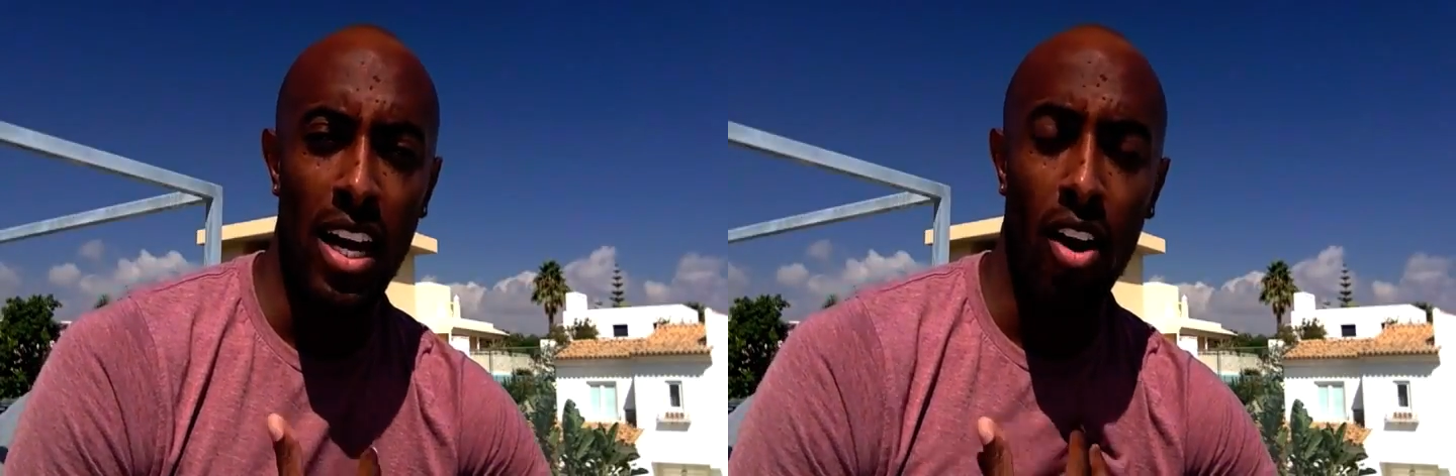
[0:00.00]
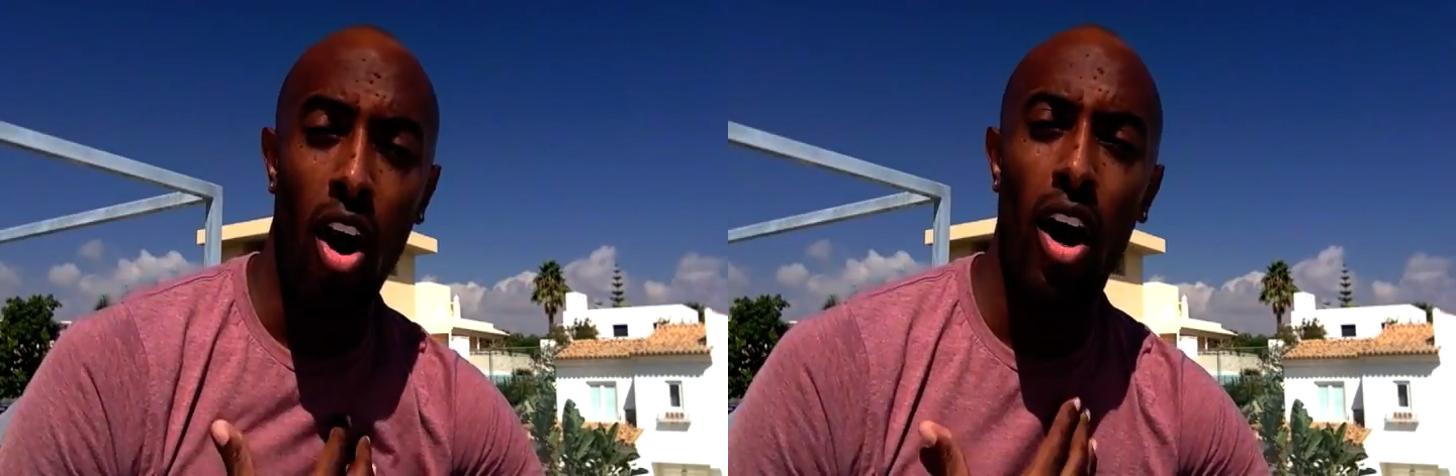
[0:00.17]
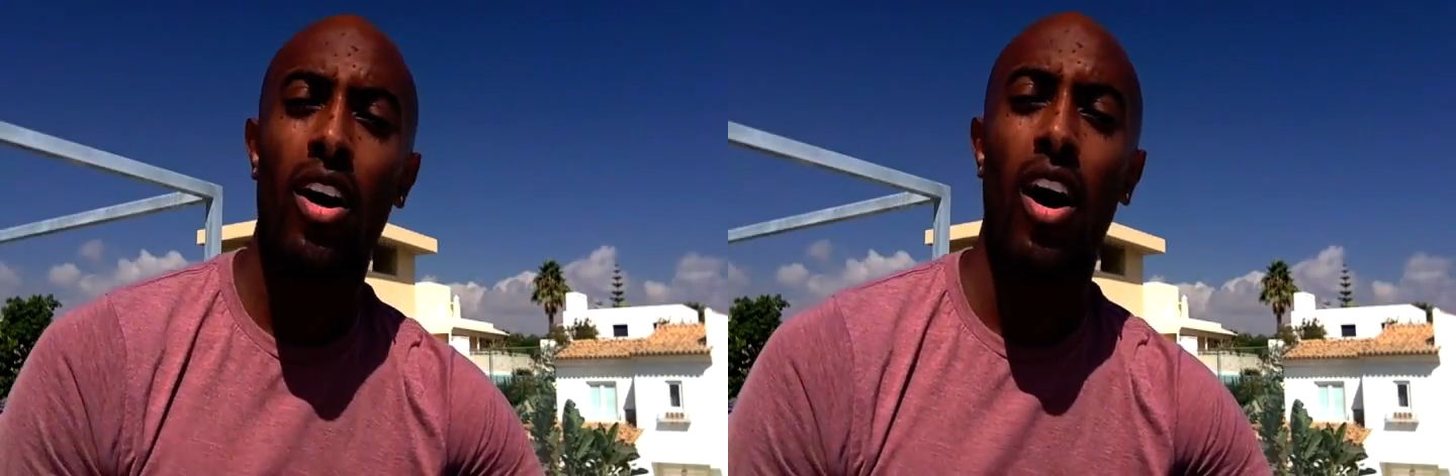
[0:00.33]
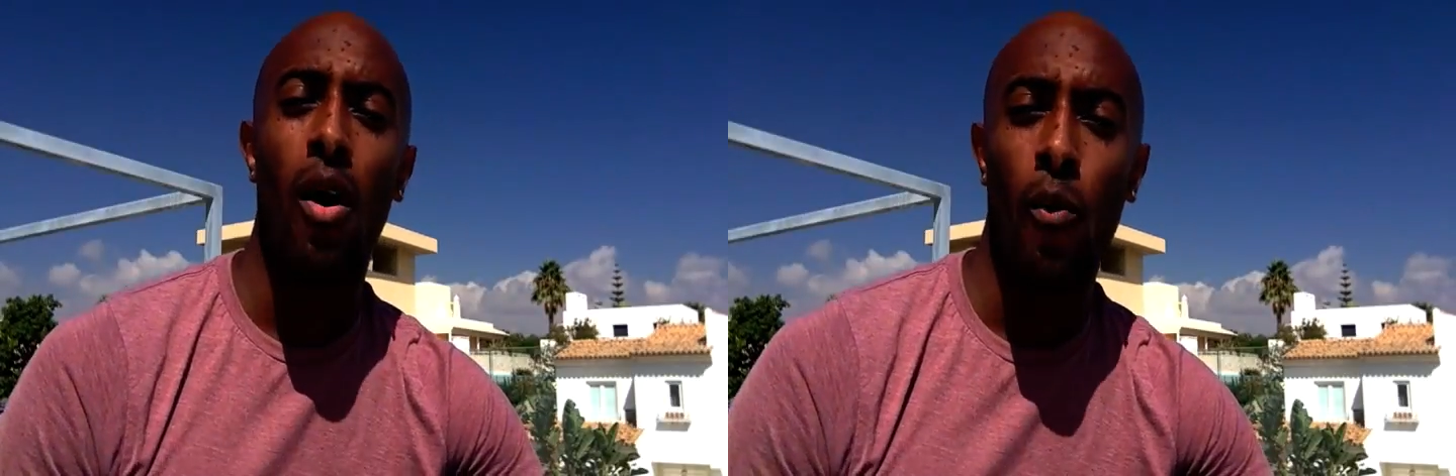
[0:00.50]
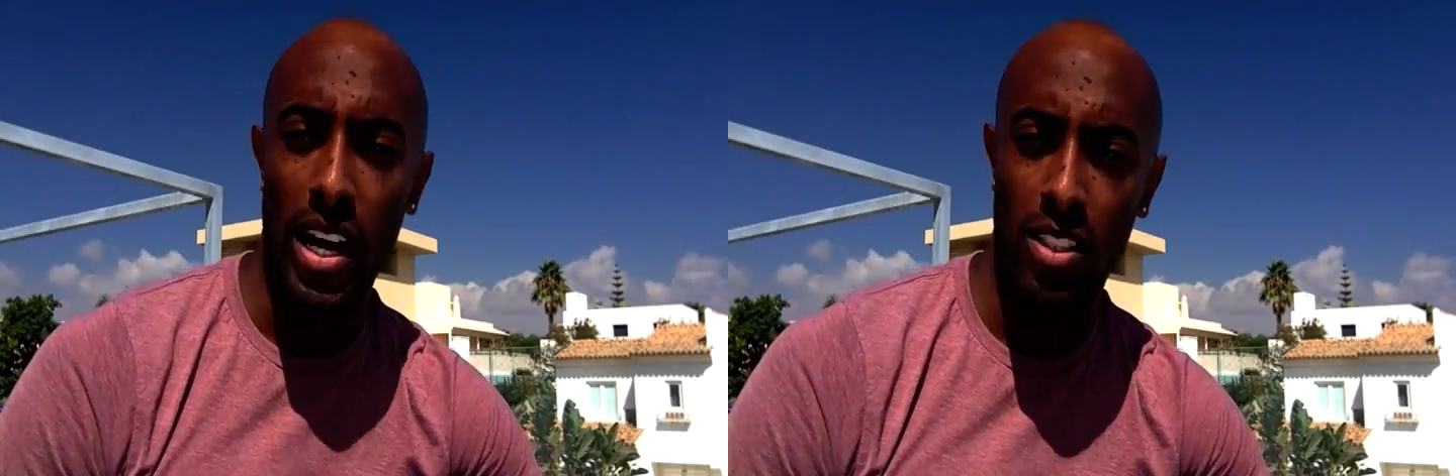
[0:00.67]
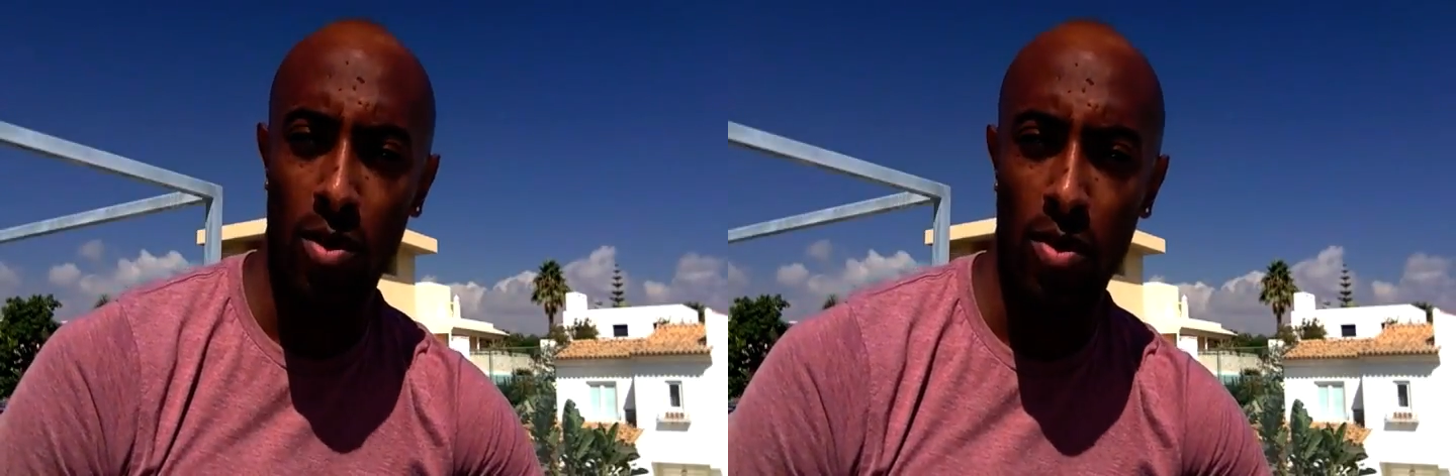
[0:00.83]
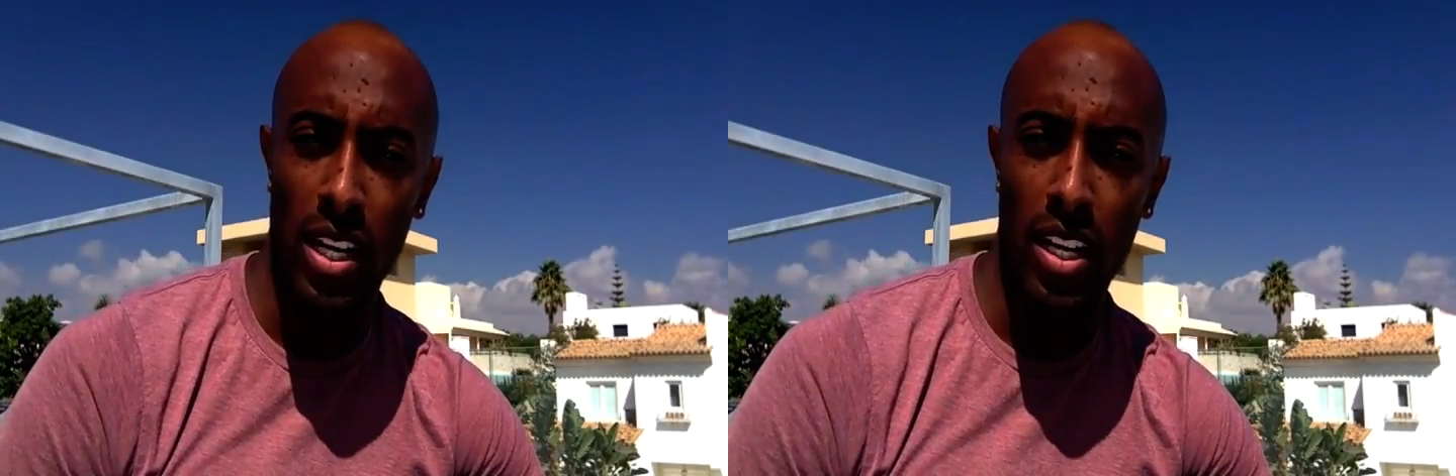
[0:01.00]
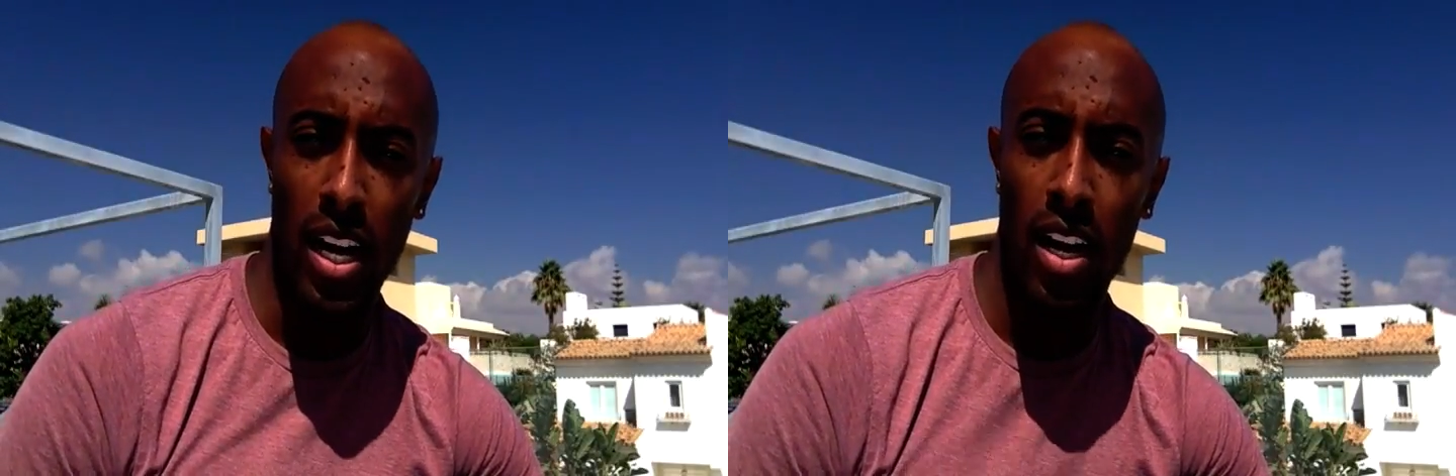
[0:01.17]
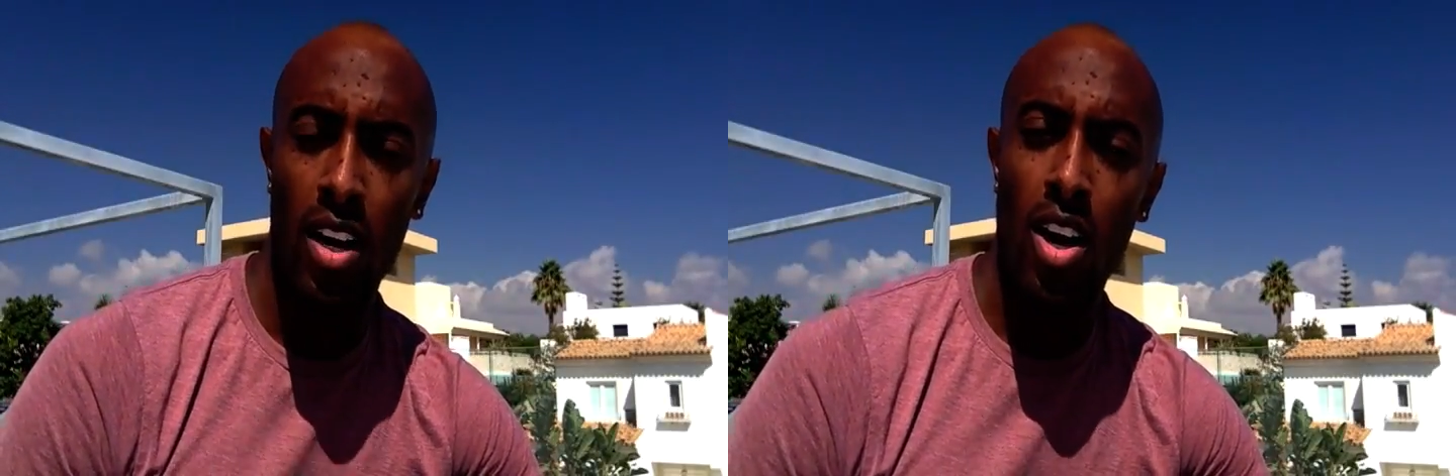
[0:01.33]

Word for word: and I can't wait to be there.